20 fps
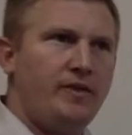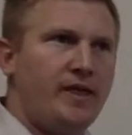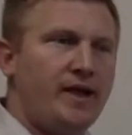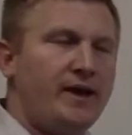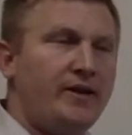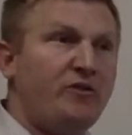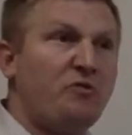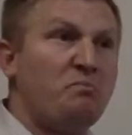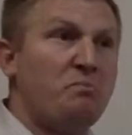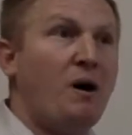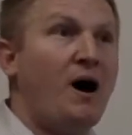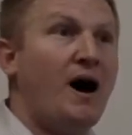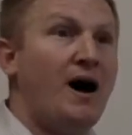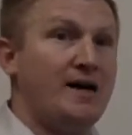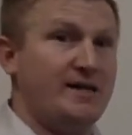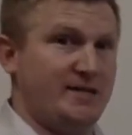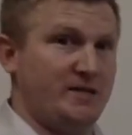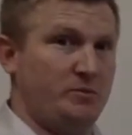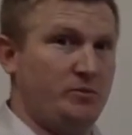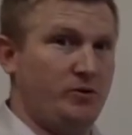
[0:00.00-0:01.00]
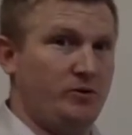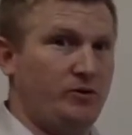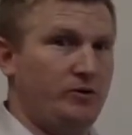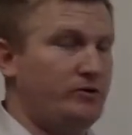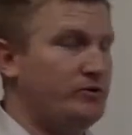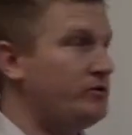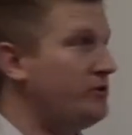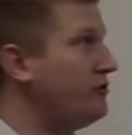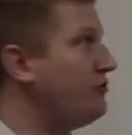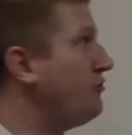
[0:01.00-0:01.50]
that it's
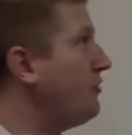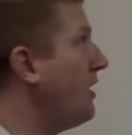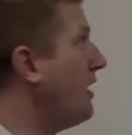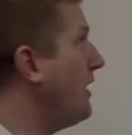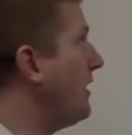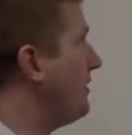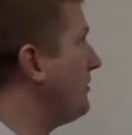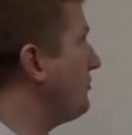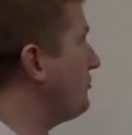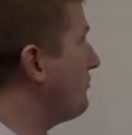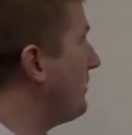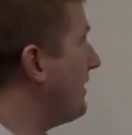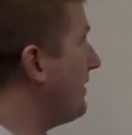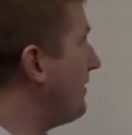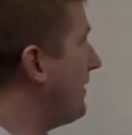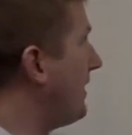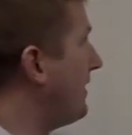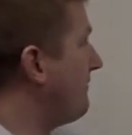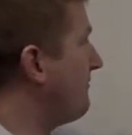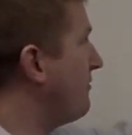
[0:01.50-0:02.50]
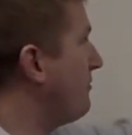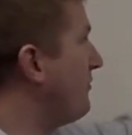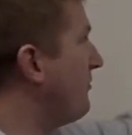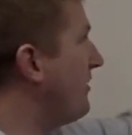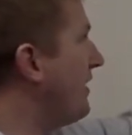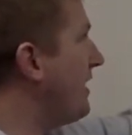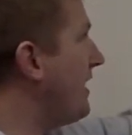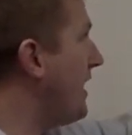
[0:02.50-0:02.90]
possible to draw a straight line from, say,